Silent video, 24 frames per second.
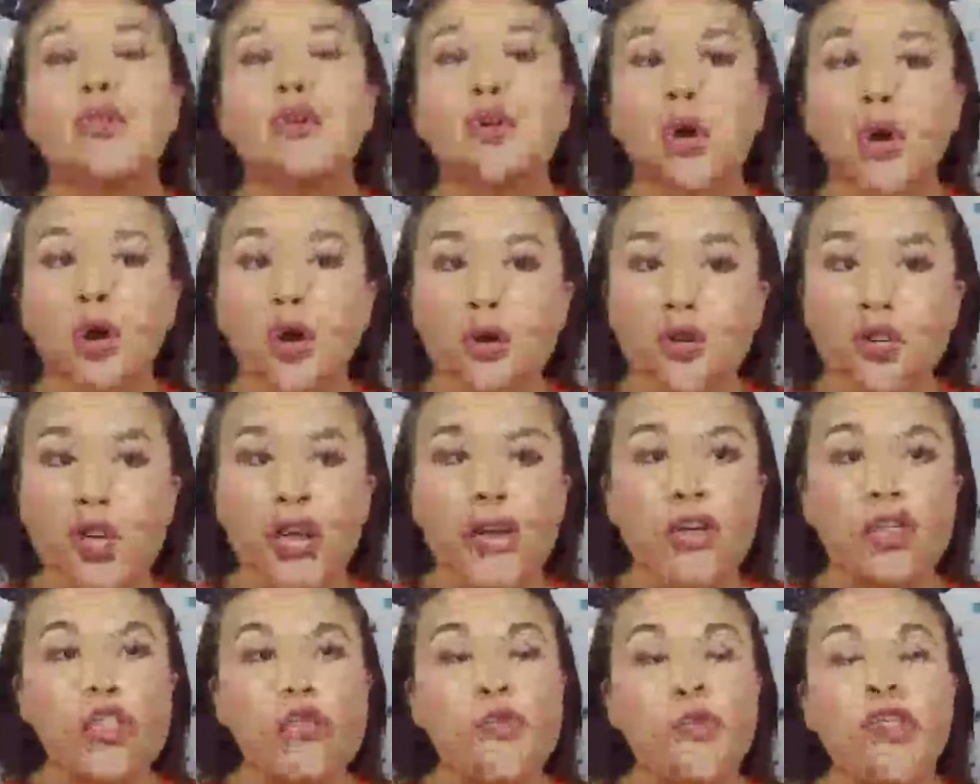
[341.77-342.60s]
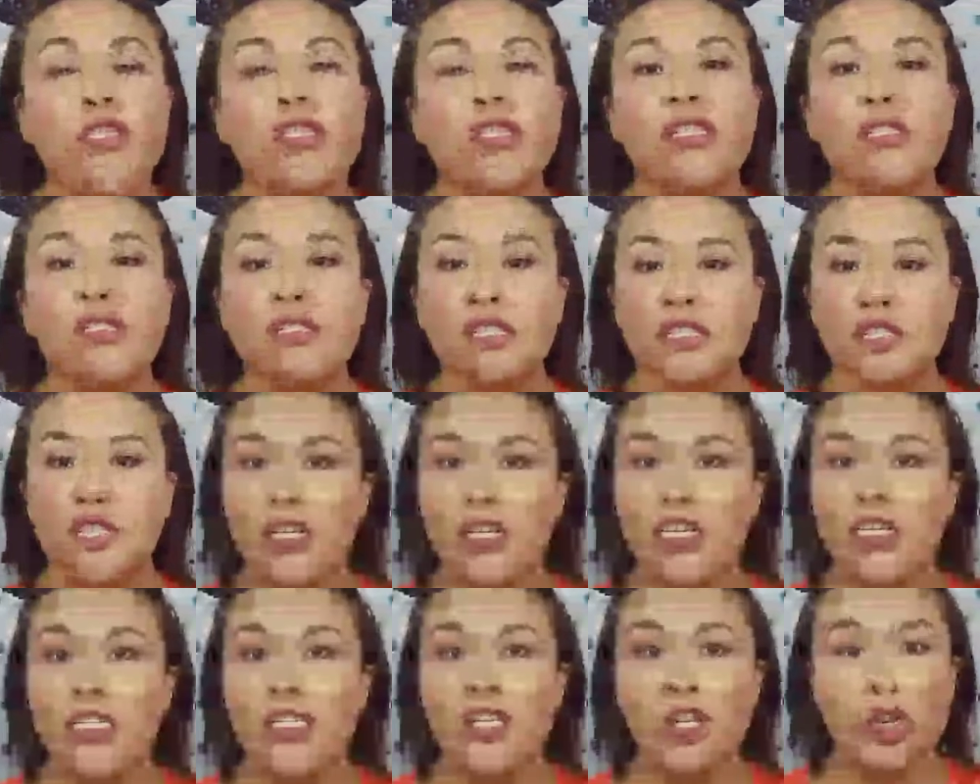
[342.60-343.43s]
Coronado Springs,
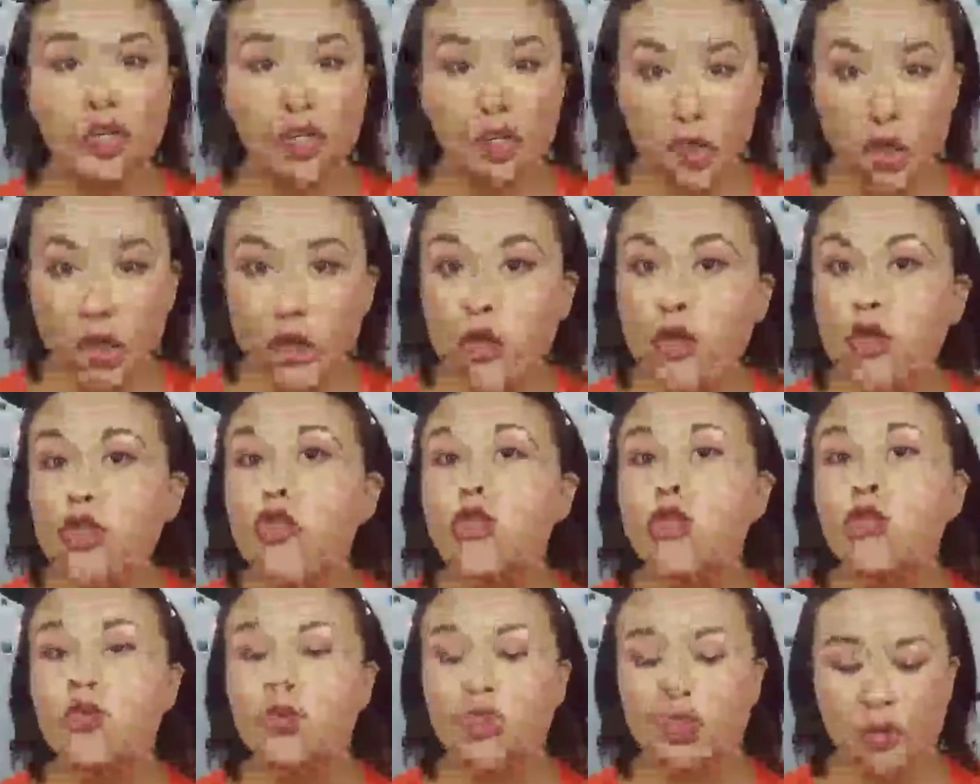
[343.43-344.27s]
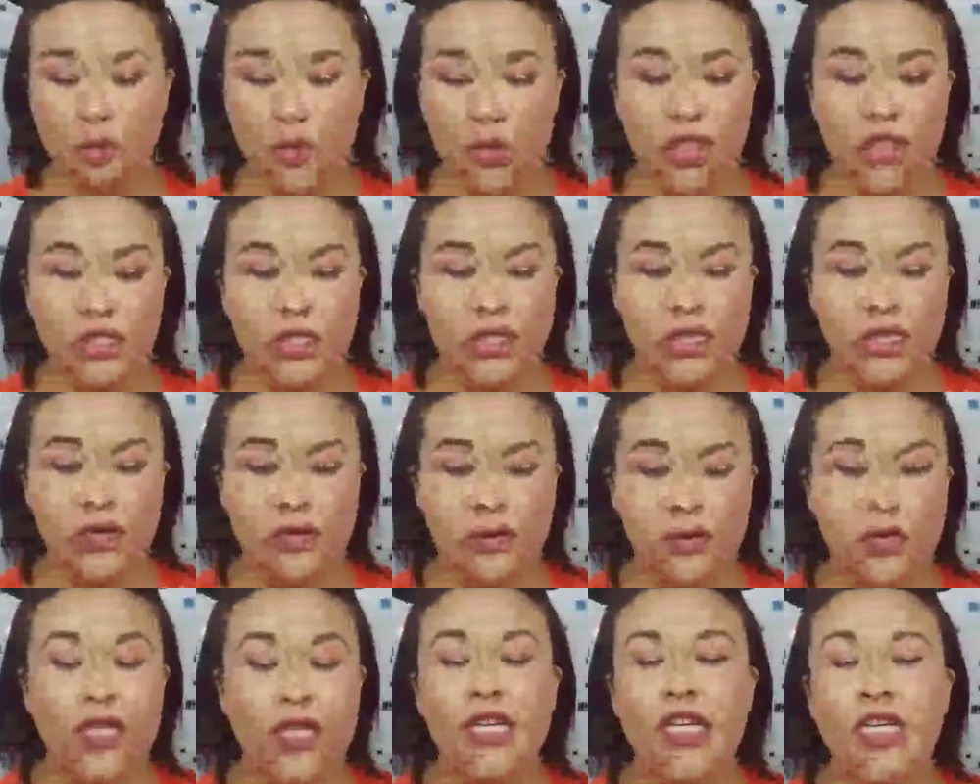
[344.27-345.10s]
it's a huge resort. It
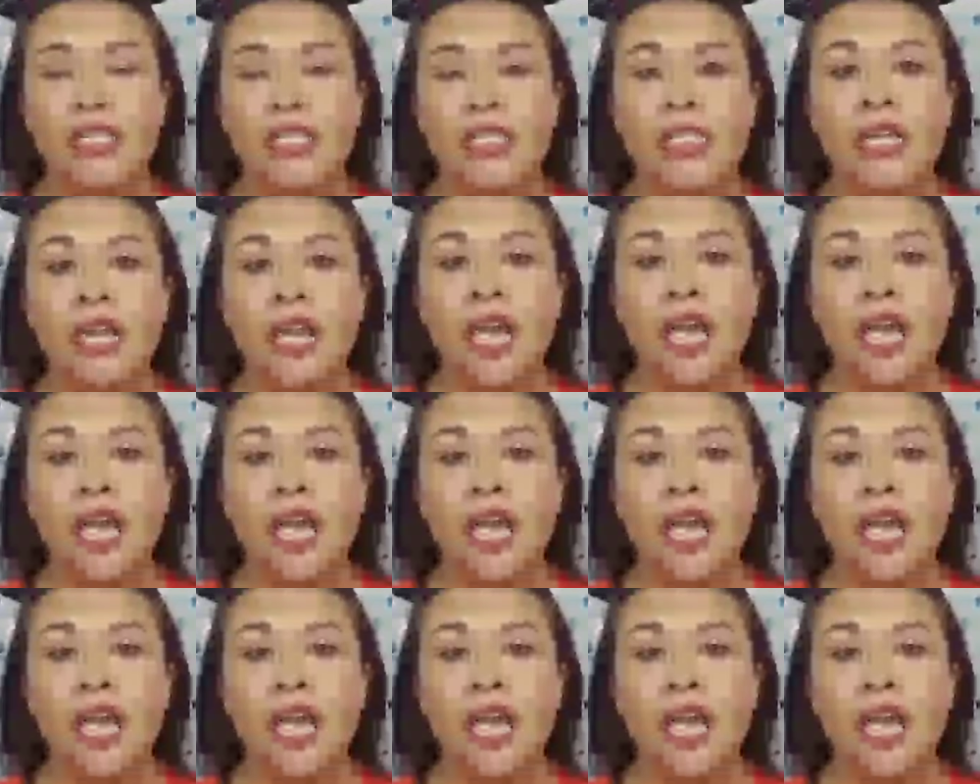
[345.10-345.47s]
really is.